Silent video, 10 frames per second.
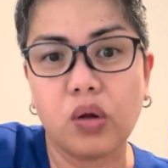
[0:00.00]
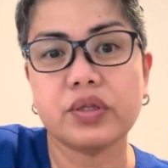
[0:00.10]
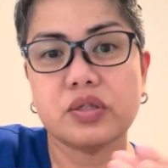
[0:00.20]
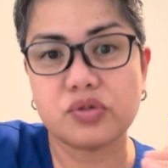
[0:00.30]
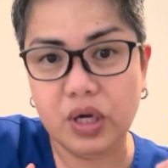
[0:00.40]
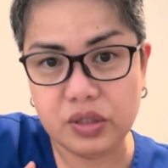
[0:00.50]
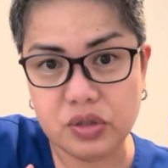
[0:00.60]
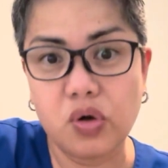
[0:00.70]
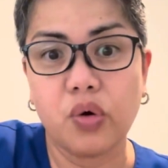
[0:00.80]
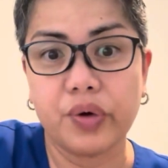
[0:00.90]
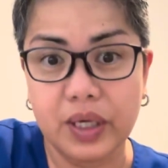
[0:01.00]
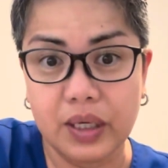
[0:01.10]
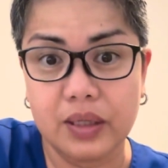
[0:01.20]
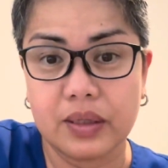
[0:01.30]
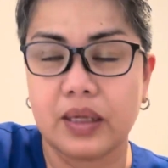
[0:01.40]
the drugs go
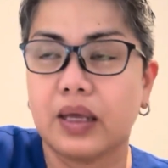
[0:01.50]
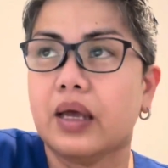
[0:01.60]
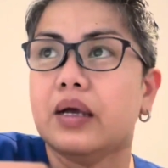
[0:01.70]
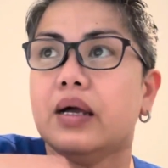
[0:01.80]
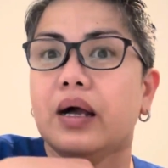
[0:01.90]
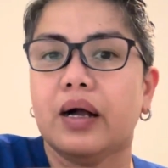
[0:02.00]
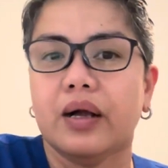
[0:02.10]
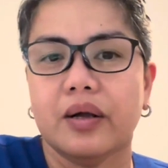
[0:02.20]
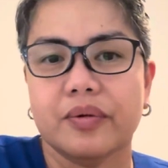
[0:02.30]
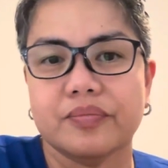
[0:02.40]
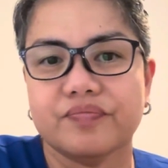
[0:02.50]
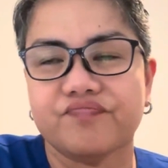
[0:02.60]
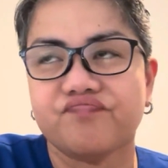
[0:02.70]
in. The